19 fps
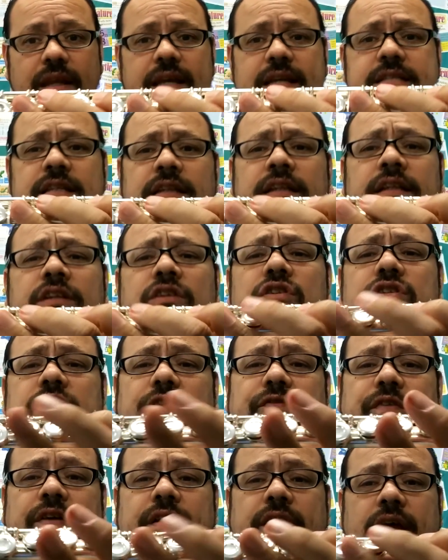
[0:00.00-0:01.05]
is a little
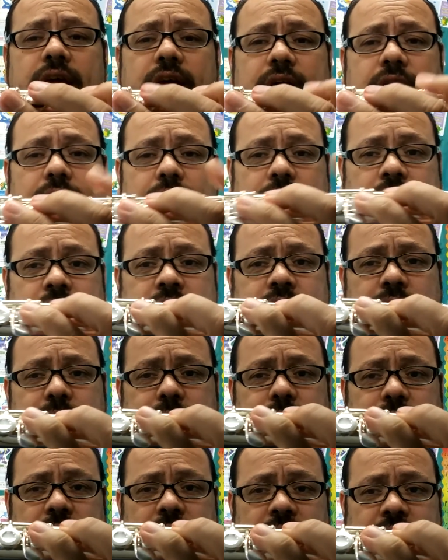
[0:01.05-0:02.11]
different. In
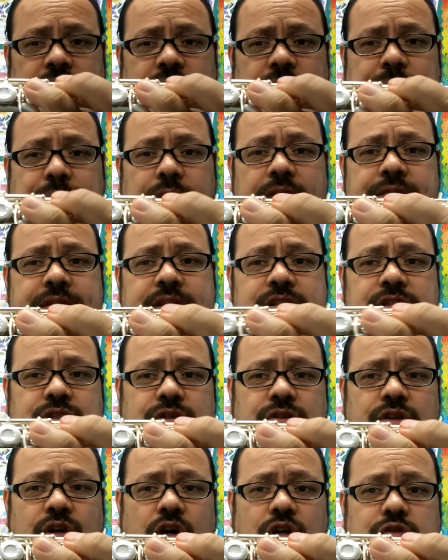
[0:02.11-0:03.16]
the previous 2
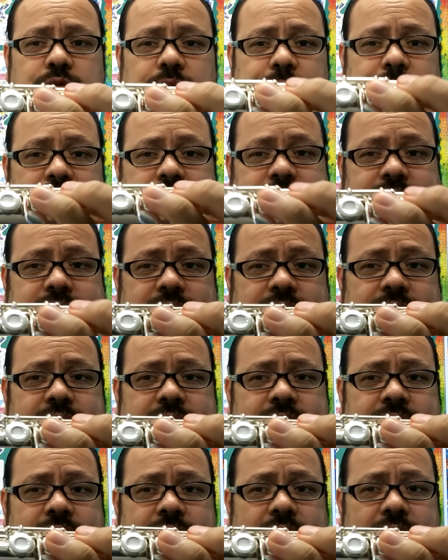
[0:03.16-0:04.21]
notes, we played
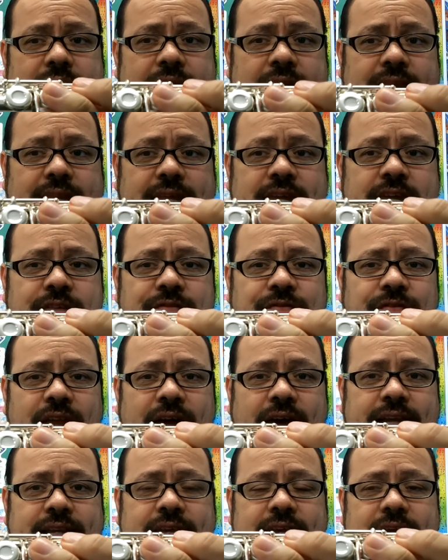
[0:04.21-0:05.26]
D and E
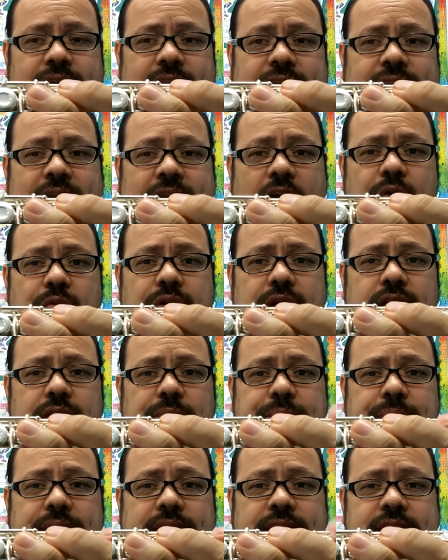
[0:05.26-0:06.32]
flat. Now we're going to
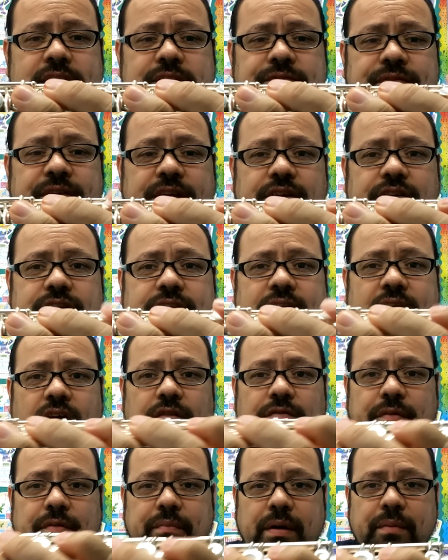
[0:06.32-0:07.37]
put this finger
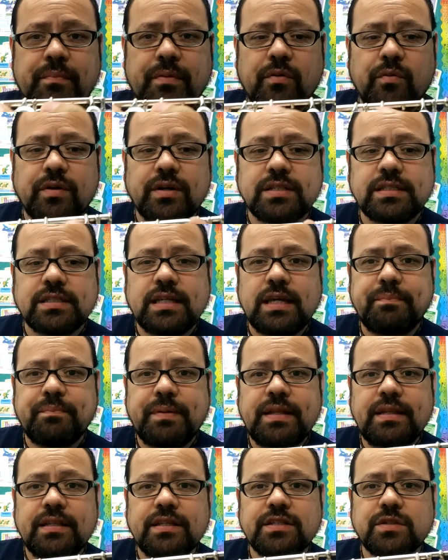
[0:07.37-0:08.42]
down. Remember, we're
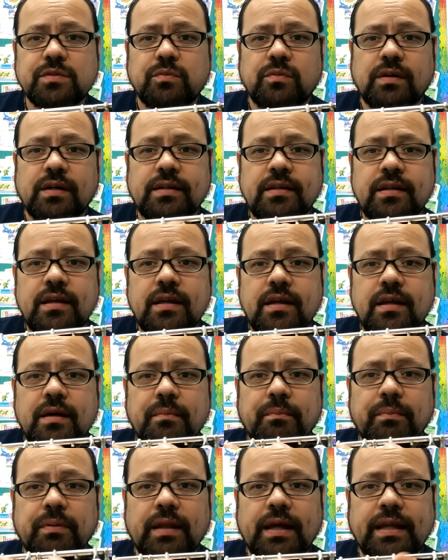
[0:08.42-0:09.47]
skipping this one,
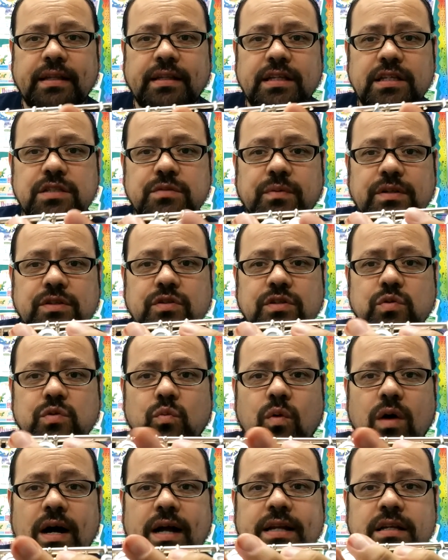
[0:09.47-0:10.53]
playing this one. So it's
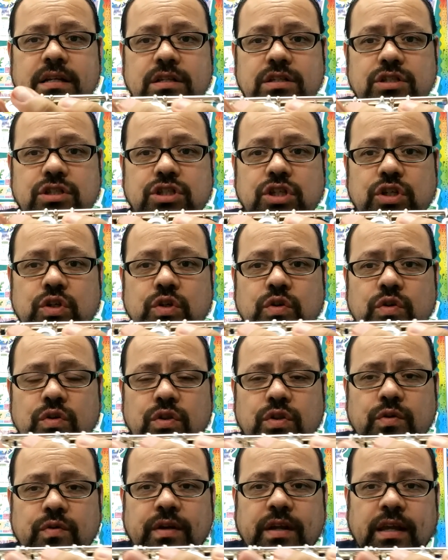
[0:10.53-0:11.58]
1, 2,
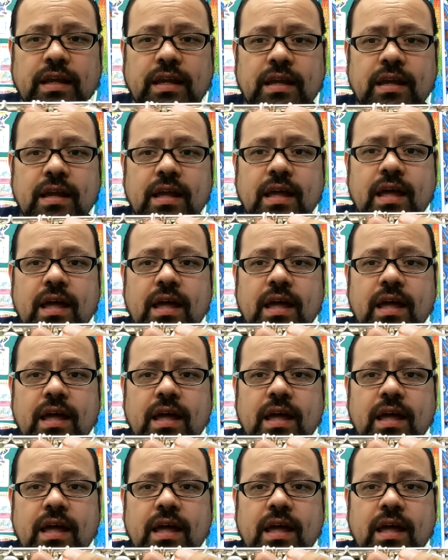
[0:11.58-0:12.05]
3,